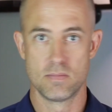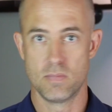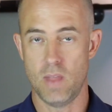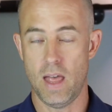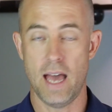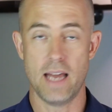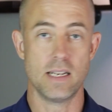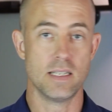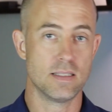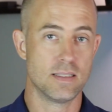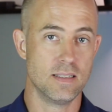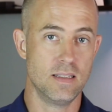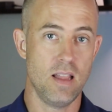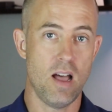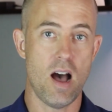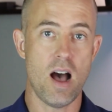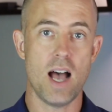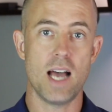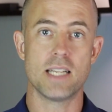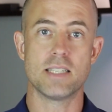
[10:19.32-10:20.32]
That is
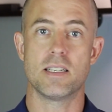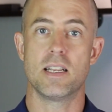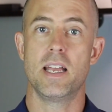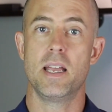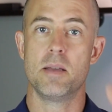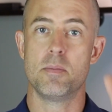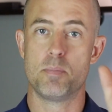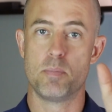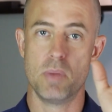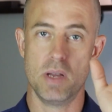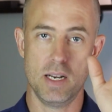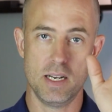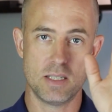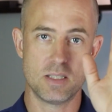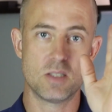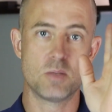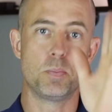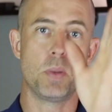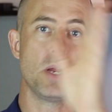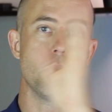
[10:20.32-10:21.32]
not a, an
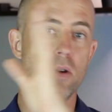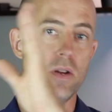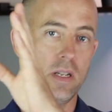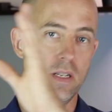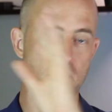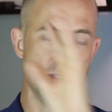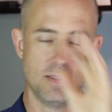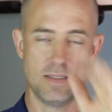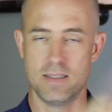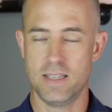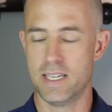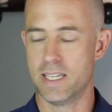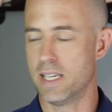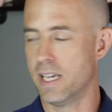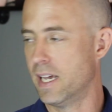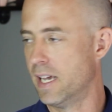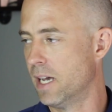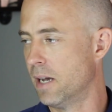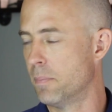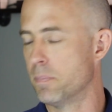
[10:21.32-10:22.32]
experience, like
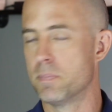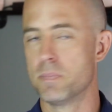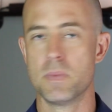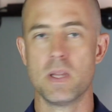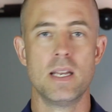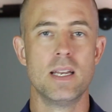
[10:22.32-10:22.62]
a, um,